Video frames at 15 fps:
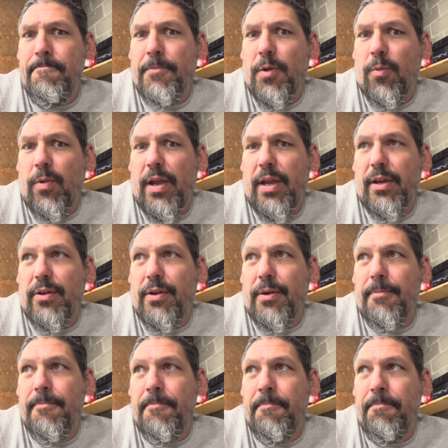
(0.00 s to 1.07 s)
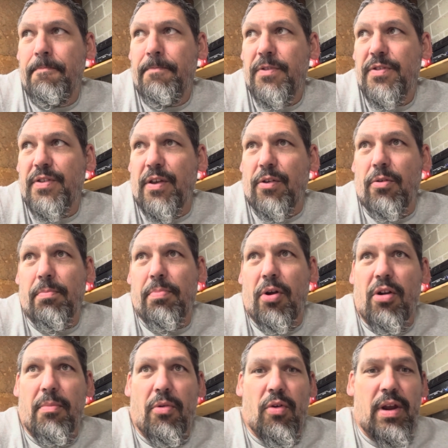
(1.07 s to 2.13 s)
Regular single
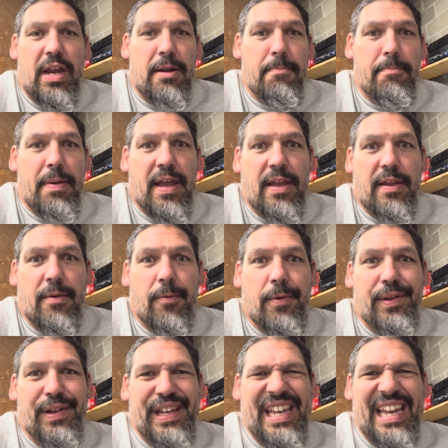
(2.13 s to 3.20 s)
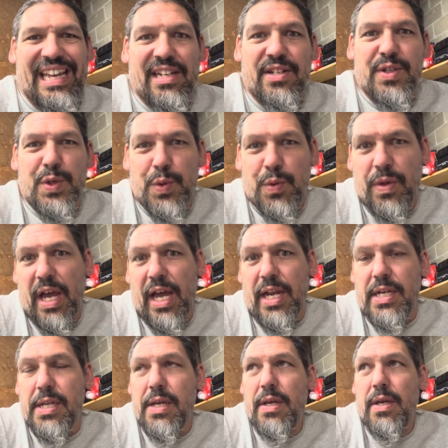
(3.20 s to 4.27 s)
part marine paint, you really can't do that.